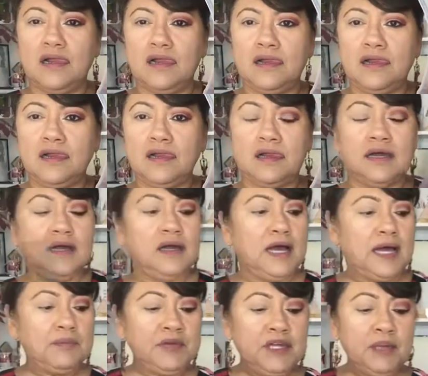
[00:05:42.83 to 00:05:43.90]
Uh,
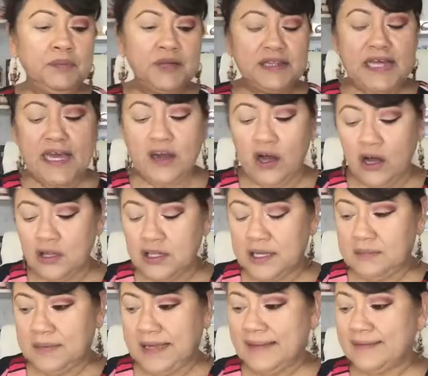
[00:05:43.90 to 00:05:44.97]
I'm gonna put that all
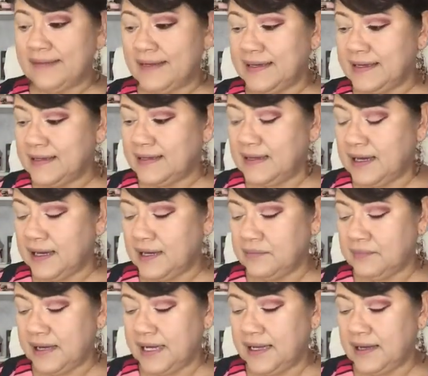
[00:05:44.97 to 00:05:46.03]
on my lid, on
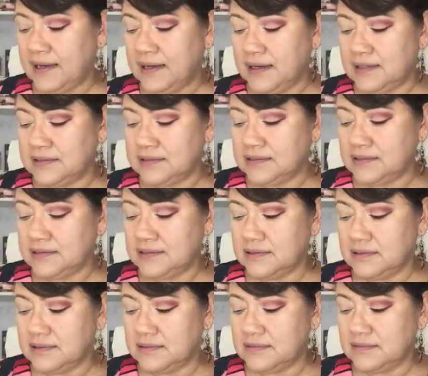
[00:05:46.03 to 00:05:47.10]
my, uh,
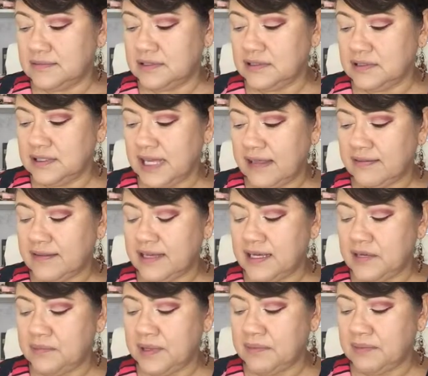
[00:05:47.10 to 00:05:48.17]
not
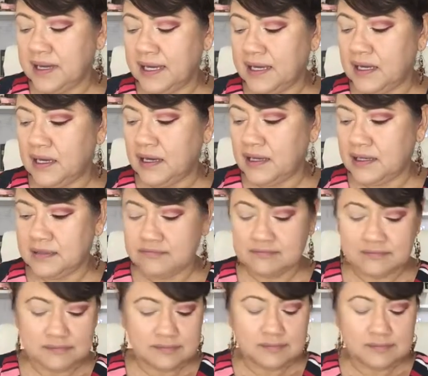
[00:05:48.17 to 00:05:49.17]
lid, but my um,